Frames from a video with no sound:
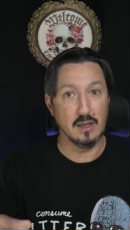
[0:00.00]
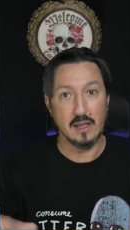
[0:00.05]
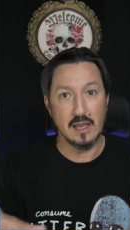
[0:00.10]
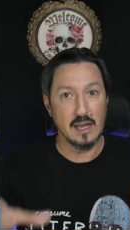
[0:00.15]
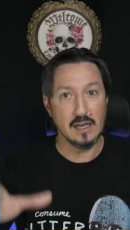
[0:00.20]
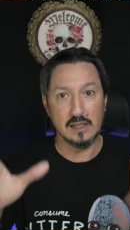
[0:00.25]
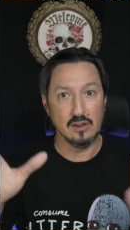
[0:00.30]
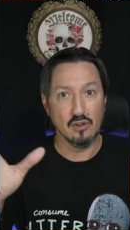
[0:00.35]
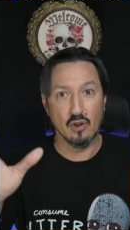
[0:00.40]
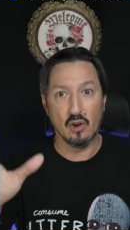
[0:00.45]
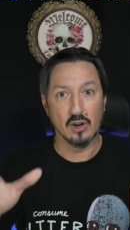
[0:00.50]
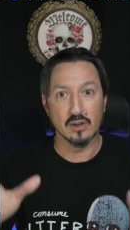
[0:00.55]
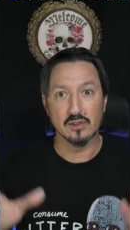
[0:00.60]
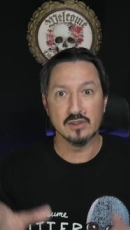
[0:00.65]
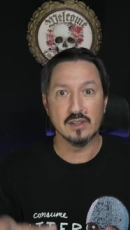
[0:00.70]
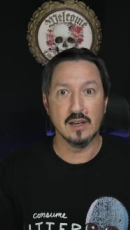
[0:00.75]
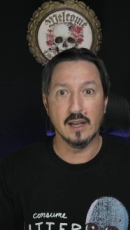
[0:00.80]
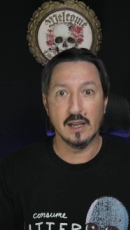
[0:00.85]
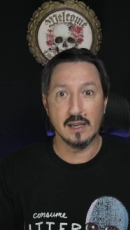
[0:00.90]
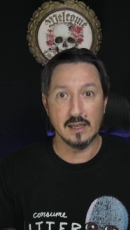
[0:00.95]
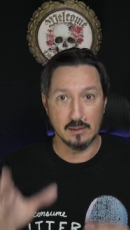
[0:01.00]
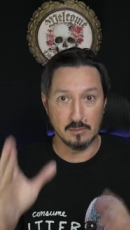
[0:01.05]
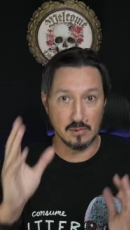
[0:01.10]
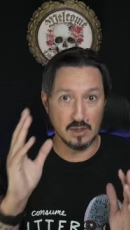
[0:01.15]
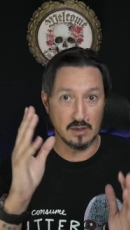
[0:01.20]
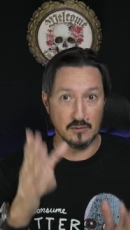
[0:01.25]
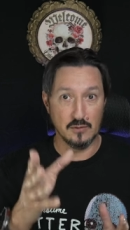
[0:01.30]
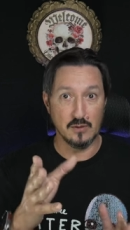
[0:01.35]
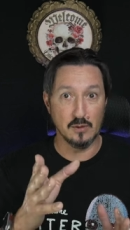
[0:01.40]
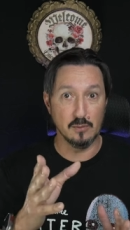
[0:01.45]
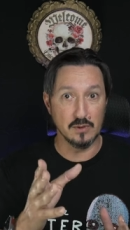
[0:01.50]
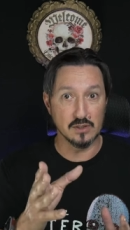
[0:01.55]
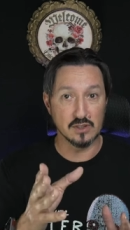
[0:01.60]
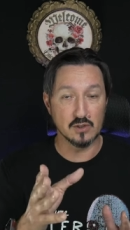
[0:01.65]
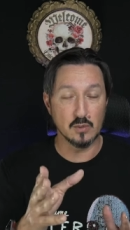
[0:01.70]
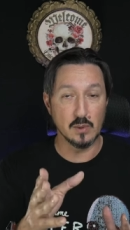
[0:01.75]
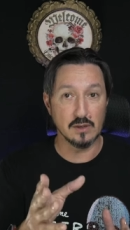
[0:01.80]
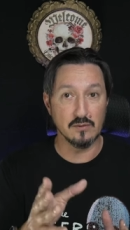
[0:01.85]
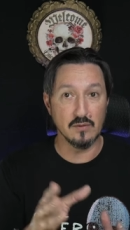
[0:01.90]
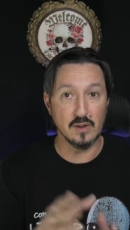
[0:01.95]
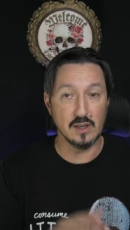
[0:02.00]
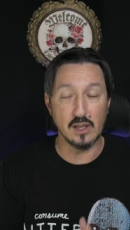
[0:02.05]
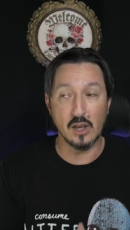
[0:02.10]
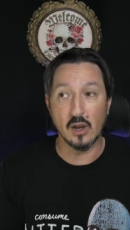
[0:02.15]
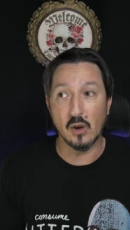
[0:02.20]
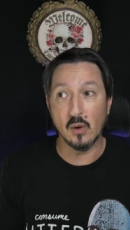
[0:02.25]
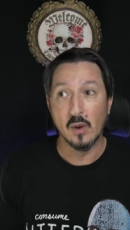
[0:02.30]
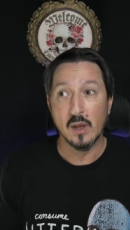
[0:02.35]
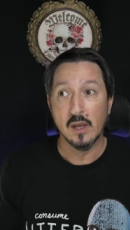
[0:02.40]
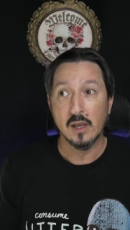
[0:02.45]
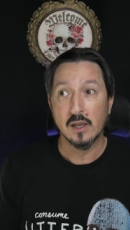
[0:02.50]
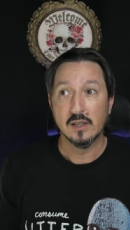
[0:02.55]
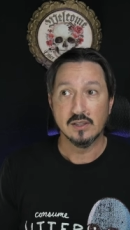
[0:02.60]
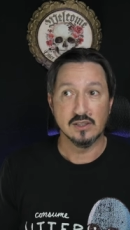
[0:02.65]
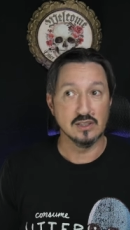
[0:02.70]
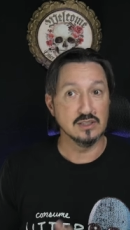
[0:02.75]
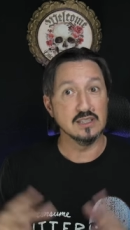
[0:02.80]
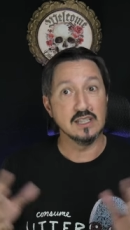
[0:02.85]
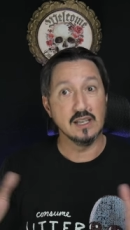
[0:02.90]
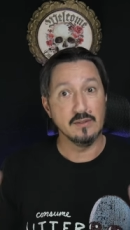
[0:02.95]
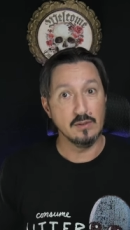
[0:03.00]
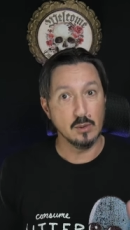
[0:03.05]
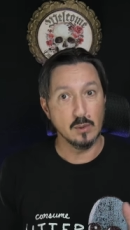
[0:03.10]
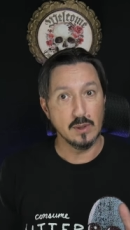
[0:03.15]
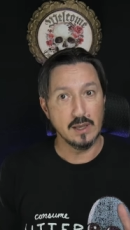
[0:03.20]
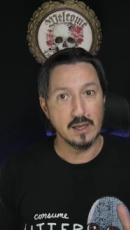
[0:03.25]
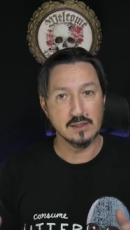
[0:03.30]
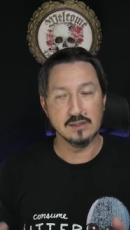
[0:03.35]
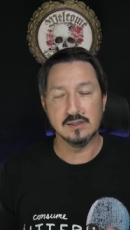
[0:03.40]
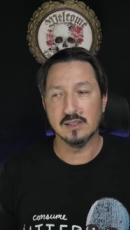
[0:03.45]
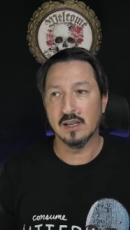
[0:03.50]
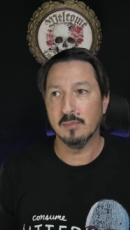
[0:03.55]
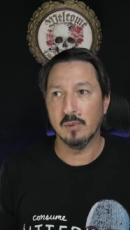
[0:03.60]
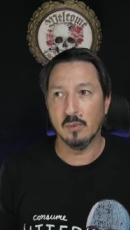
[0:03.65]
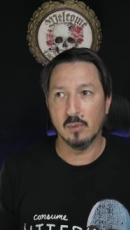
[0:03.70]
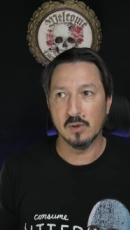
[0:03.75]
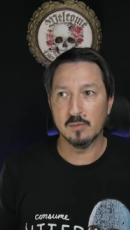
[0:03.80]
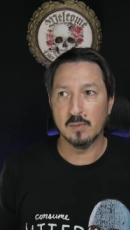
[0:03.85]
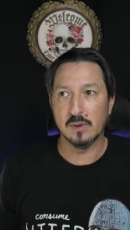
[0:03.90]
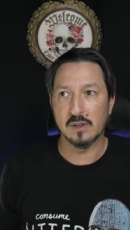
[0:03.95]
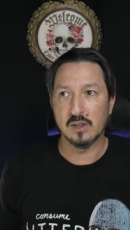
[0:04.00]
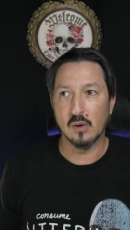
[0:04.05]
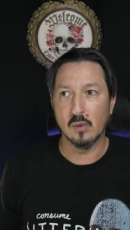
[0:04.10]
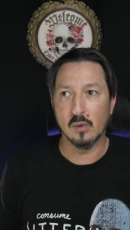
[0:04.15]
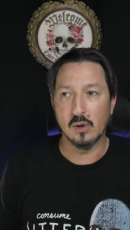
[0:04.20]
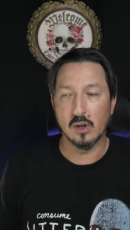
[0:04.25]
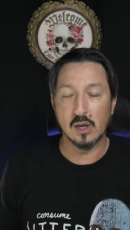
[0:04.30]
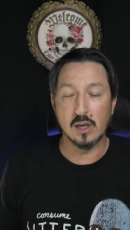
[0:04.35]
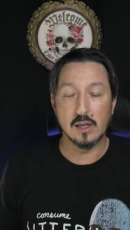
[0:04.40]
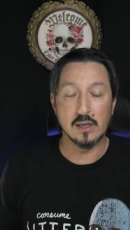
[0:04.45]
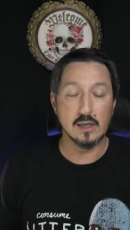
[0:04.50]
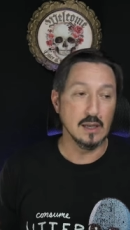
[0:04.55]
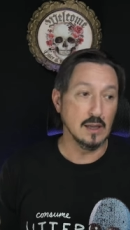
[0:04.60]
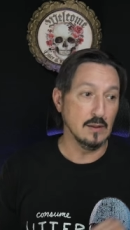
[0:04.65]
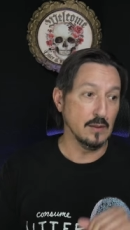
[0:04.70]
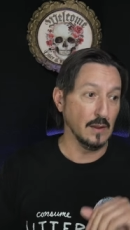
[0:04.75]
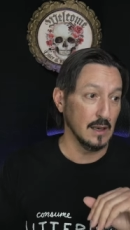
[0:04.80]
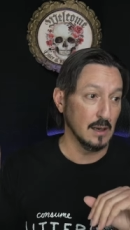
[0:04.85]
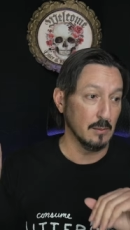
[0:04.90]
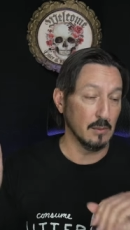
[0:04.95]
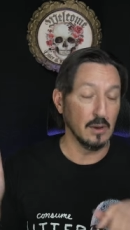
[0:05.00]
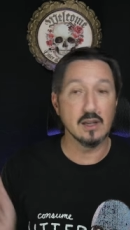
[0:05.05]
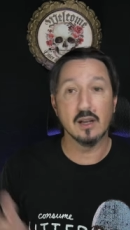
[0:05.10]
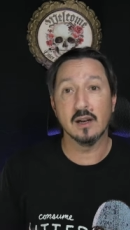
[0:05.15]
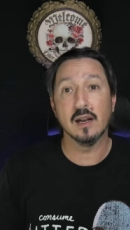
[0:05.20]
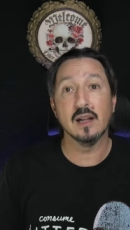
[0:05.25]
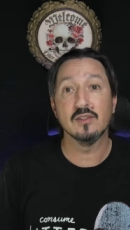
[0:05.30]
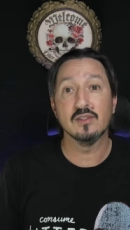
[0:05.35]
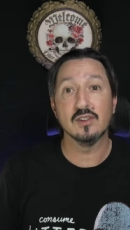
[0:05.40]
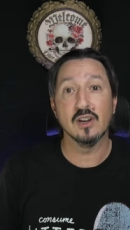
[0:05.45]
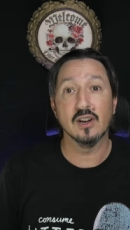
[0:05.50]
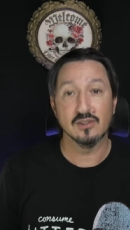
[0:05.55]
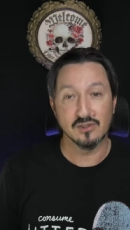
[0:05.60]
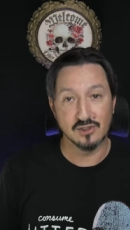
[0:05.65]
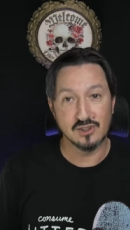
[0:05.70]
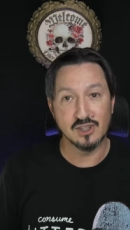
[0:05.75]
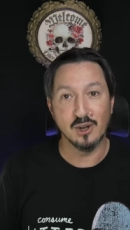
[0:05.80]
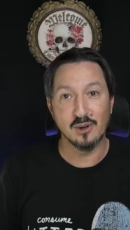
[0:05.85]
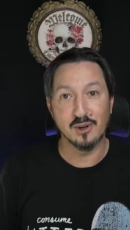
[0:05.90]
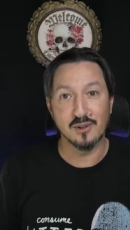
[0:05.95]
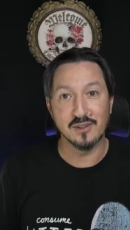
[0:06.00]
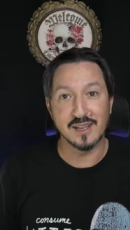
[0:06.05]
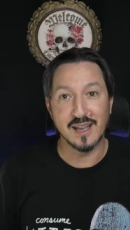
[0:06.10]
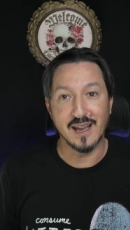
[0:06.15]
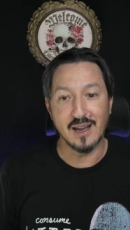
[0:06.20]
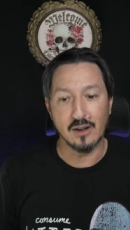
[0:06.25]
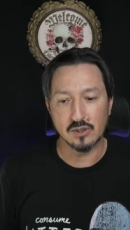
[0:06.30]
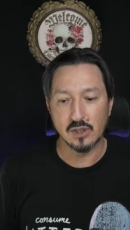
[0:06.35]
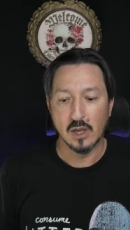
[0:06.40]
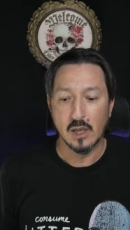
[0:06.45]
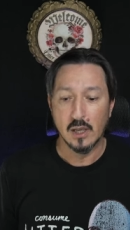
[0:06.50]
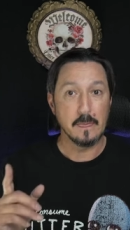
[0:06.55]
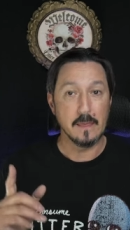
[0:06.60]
any longer tonight. I'm going to film this quick video just to give you a heads up of what's been going on, and then I'm going to go downstairs and chode on the couch.